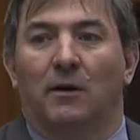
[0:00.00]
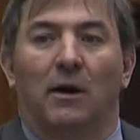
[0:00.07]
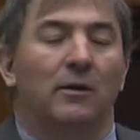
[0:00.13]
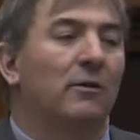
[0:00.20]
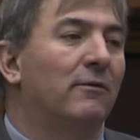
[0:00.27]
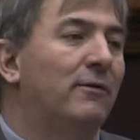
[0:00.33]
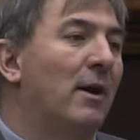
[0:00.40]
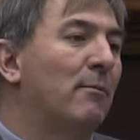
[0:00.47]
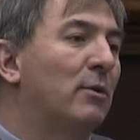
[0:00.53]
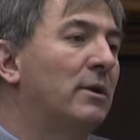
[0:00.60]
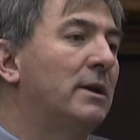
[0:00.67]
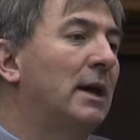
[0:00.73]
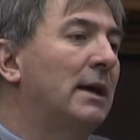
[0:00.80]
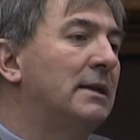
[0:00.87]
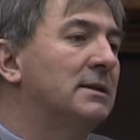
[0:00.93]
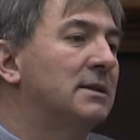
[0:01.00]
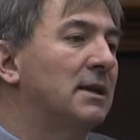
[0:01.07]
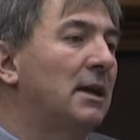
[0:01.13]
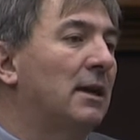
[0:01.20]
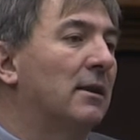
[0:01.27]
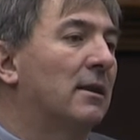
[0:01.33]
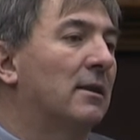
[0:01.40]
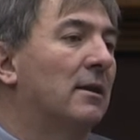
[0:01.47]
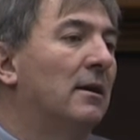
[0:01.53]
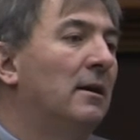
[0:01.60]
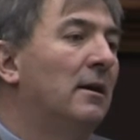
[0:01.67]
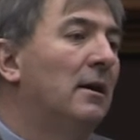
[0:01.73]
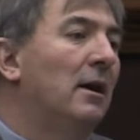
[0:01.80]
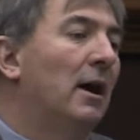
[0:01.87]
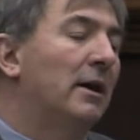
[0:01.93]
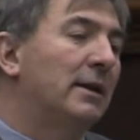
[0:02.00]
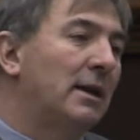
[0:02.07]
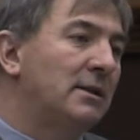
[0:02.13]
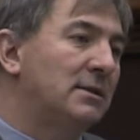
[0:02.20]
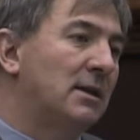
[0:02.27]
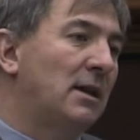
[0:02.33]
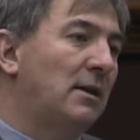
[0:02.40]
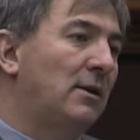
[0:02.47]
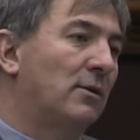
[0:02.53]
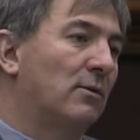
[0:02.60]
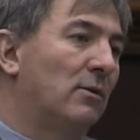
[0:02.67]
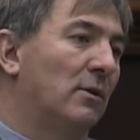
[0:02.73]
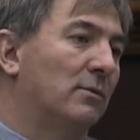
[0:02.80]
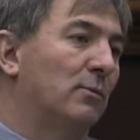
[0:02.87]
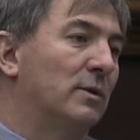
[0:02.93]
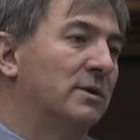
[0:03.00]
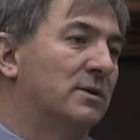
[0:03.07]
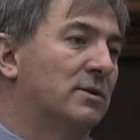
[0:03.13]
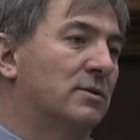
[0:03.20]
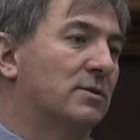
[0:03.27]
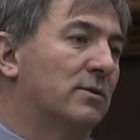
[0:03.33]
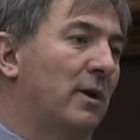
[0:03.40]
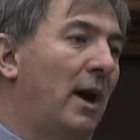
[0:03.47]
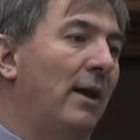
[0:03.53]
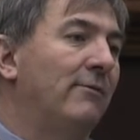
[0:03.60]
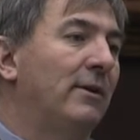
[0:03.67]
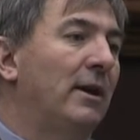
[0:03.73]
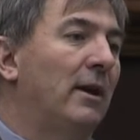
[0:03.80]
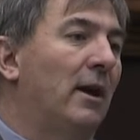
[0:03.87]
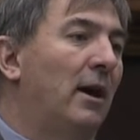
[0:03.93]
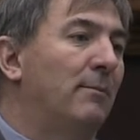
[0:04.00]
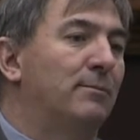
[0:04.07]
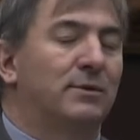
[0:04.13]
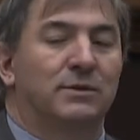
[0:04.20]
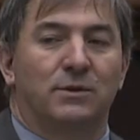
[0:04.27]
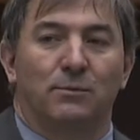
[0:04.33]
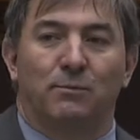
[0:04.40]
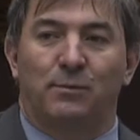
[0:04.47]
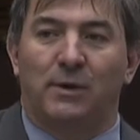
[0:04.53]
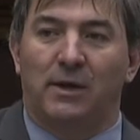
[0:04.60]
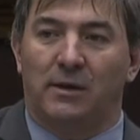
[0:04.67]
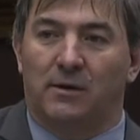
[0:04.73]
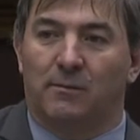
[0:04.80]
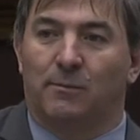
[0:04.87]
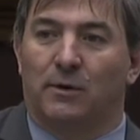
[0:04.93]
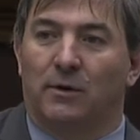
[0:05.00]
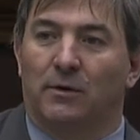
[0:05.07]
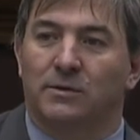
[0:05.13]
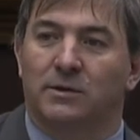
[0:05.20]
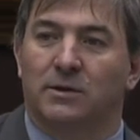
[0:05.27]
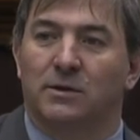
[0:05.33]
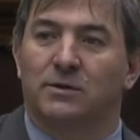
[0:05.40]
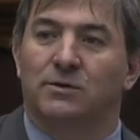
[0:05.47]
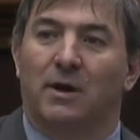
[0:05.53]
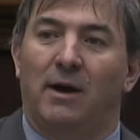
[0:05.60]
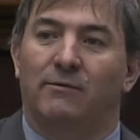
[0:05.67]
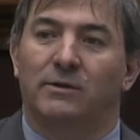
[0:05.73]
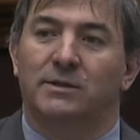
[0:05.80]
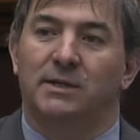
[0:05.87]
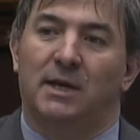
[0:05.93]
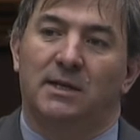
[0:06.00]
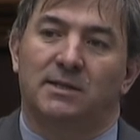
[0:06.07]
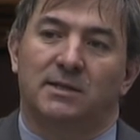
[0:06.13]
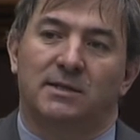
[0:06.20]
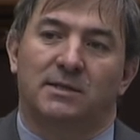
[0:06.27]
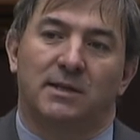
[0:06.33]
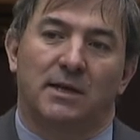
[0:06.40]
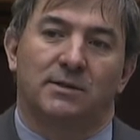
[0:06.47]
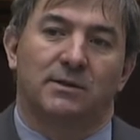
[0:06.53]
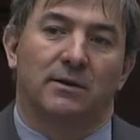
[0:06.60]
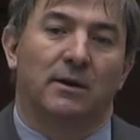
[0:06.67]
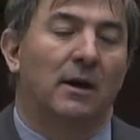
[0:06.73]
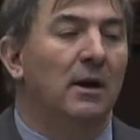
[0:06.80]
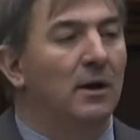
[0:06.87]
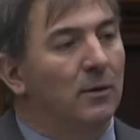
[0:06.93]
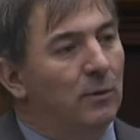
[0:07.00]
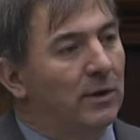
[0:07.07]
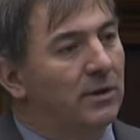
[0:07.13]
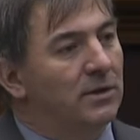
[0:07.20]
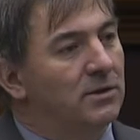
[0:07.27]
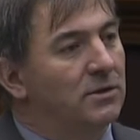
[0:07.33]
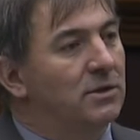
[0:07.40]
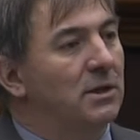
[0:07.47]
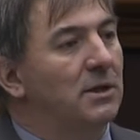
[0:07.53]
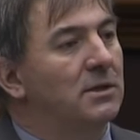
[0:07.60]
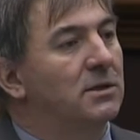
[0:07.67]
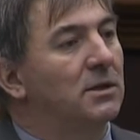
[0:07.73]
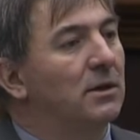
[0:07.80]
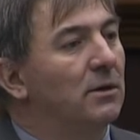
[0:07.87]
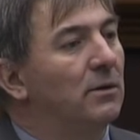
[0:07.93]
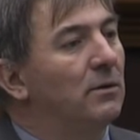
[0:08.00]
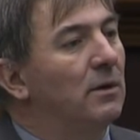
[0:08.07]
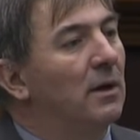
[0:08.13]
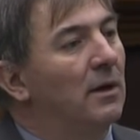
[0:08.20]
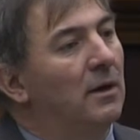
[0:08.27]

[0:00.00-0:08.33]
On November 19th, an 18-year-old was driving up to Peterborough to the driver test centre with his G2